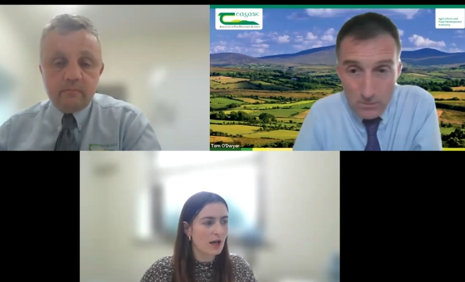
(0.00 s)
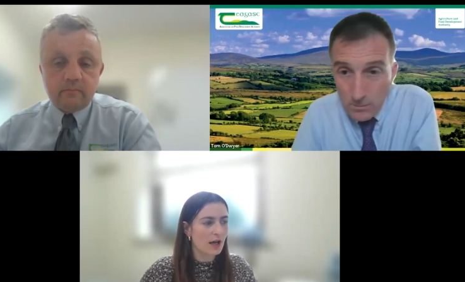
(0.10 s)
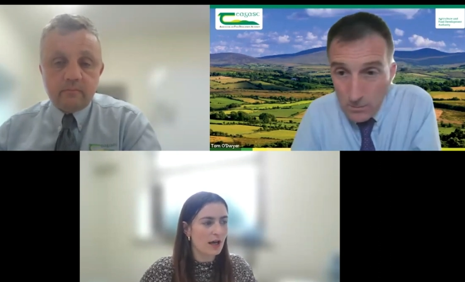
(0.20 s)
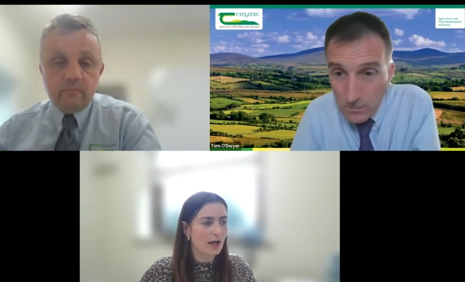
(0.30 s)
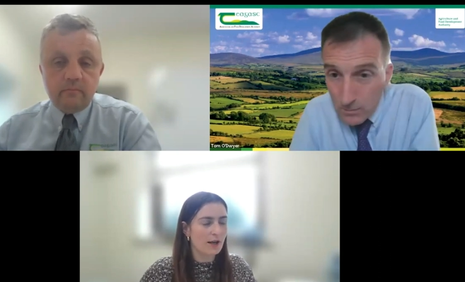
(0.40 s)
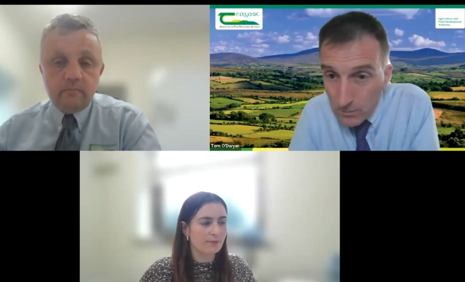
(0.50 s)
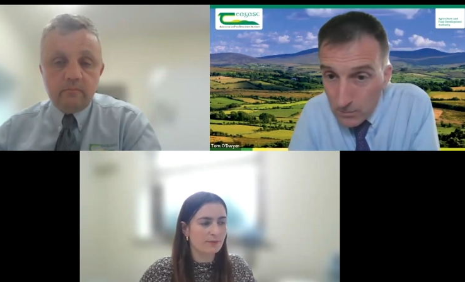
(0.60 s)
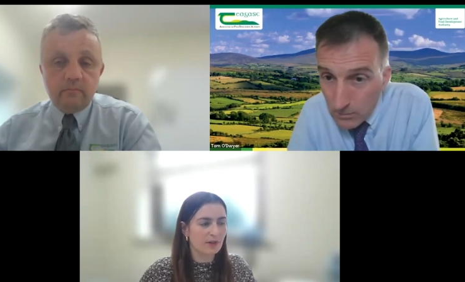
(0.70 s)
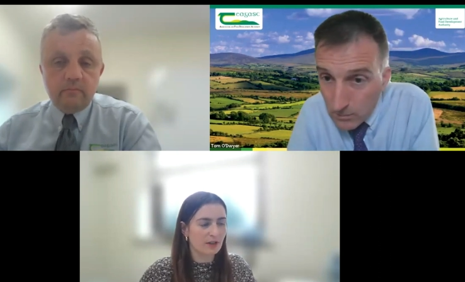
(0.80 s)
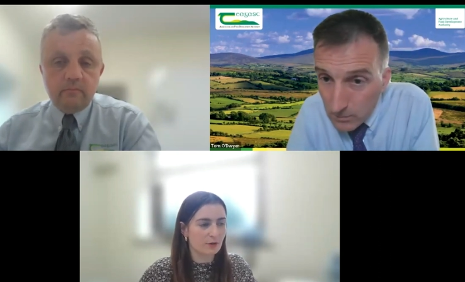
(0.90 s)

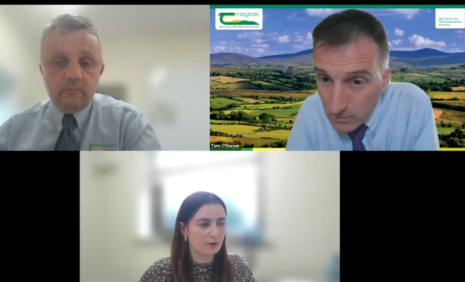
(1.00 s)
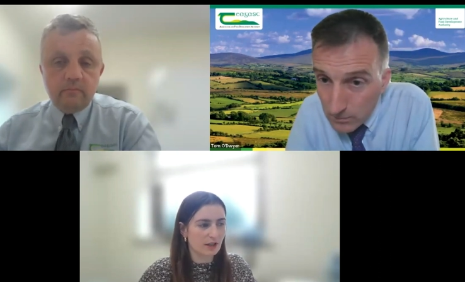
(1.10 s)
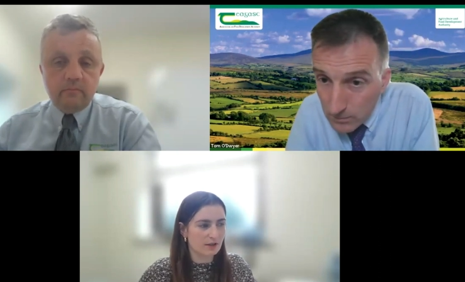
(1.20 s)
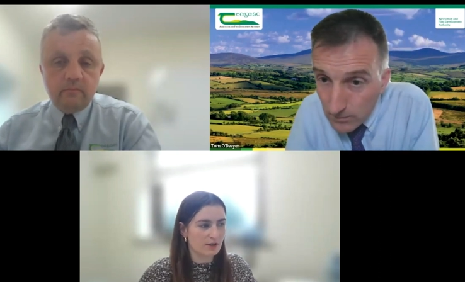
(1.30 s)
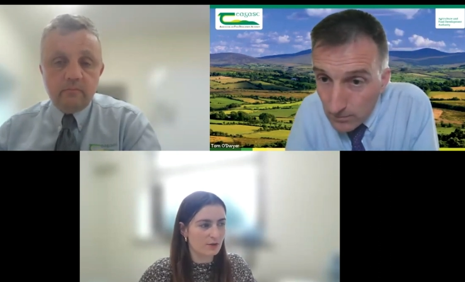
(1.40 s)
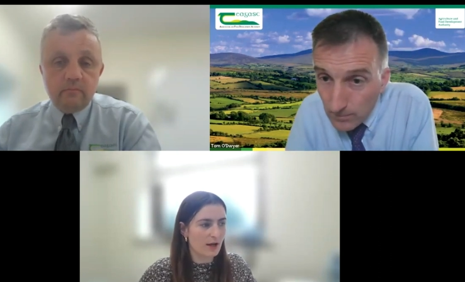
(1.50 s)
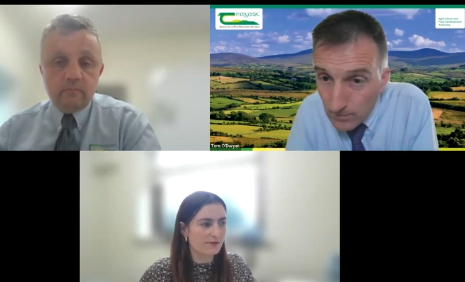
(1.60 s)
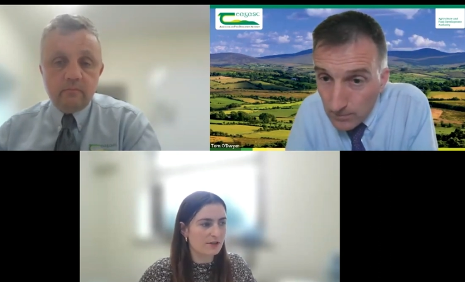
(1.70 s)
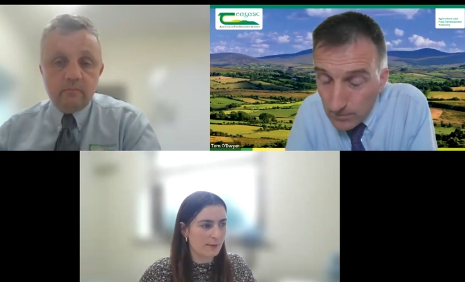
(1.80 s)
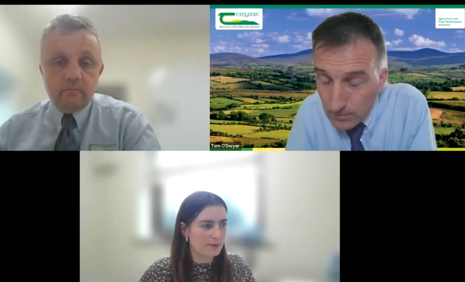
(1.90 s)
Speaker 1: um, you know the, the
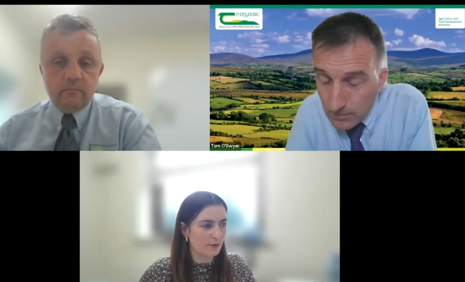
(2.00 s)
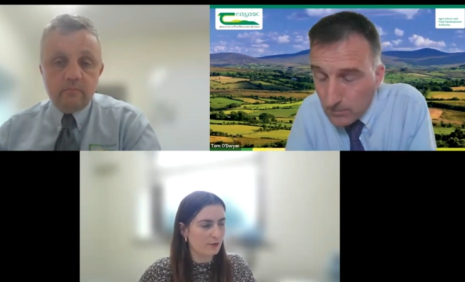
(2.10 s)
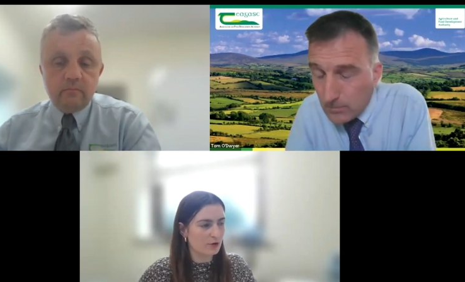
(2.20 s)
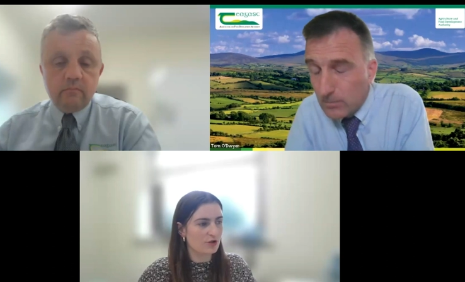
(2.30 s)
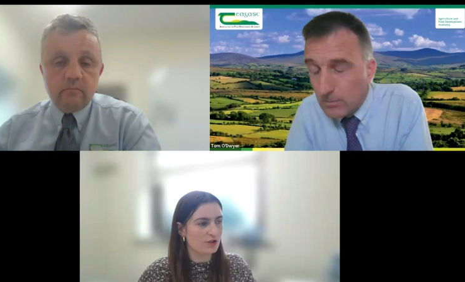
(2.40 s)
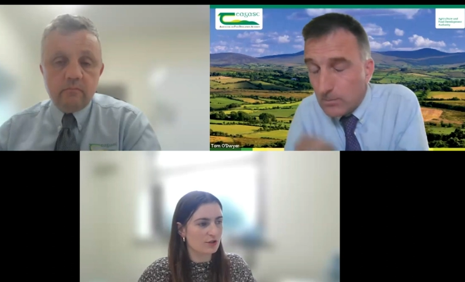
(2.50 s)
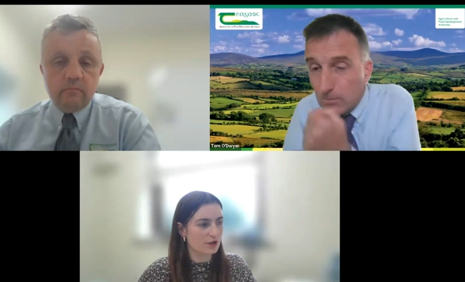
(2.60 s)
twelve steps for reducing